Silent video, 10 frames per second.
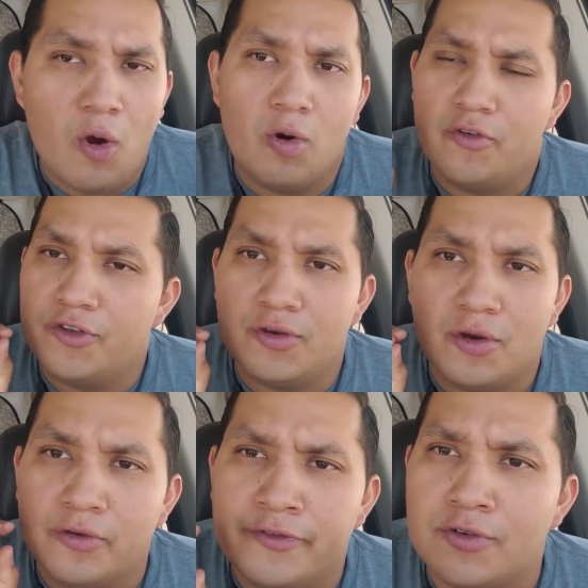or if
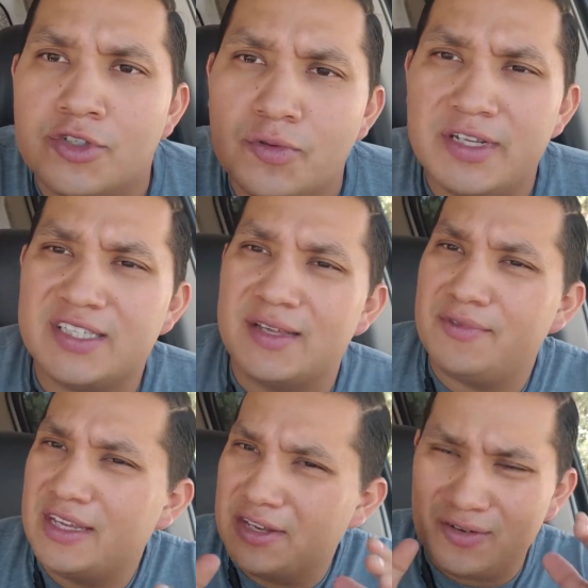you're doing
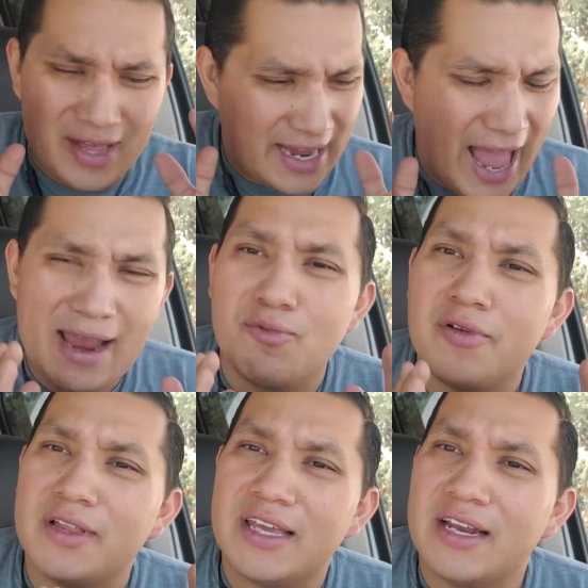something and you're like, I
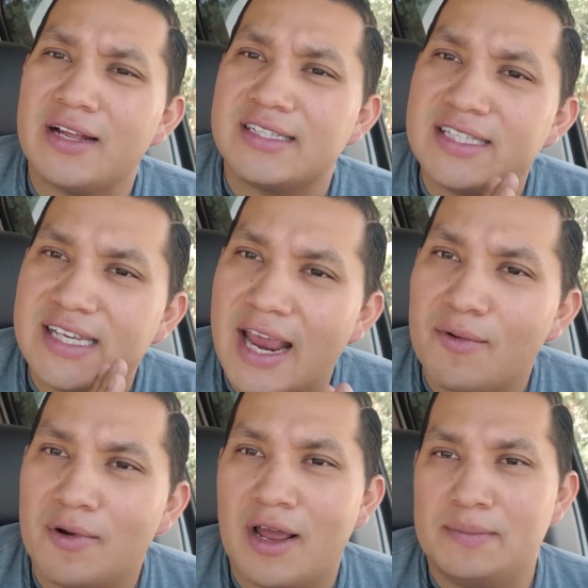really cannot
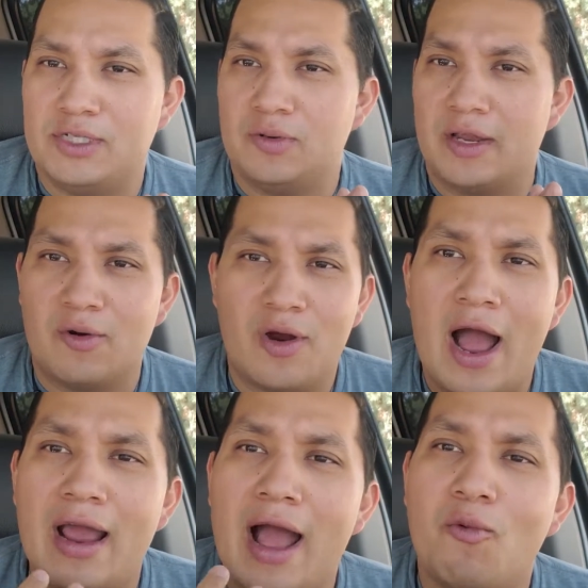stand what I'm doing, or
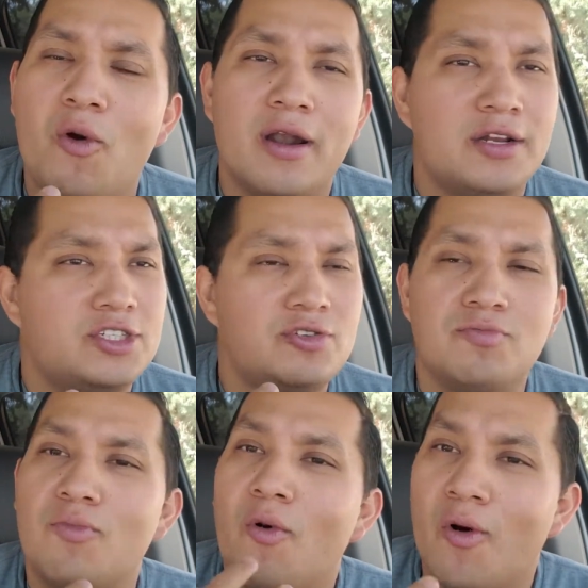I want to do
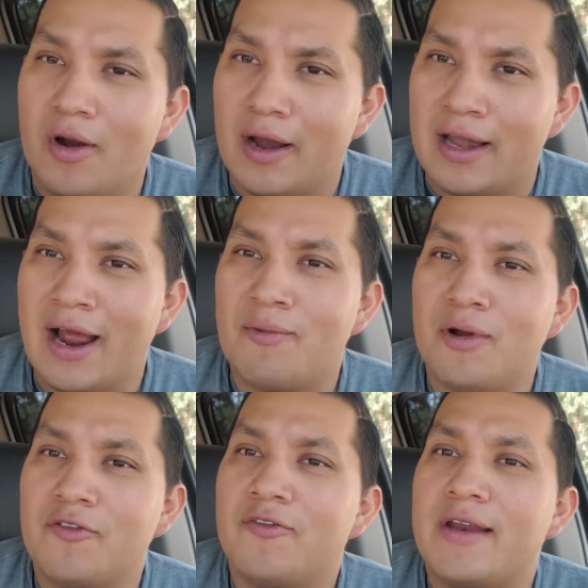more and I
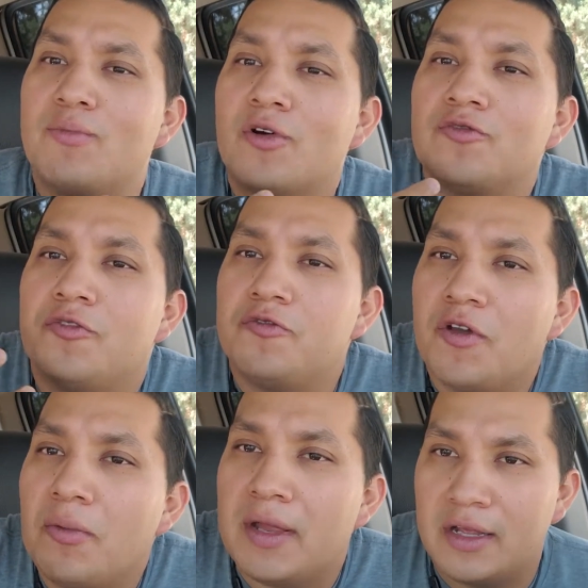want to find more
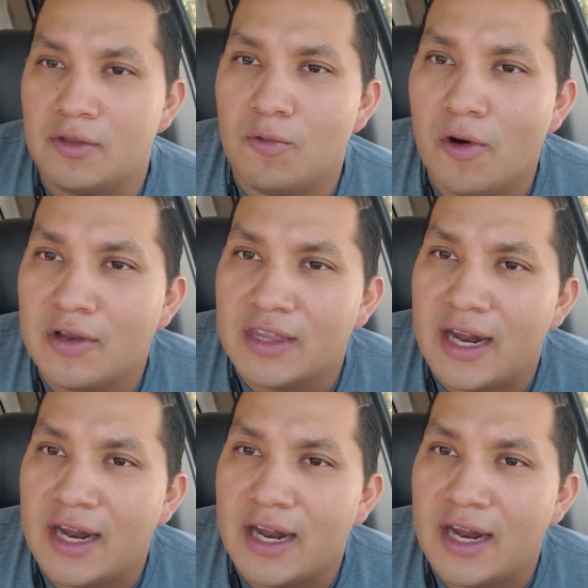fulfillment in the work that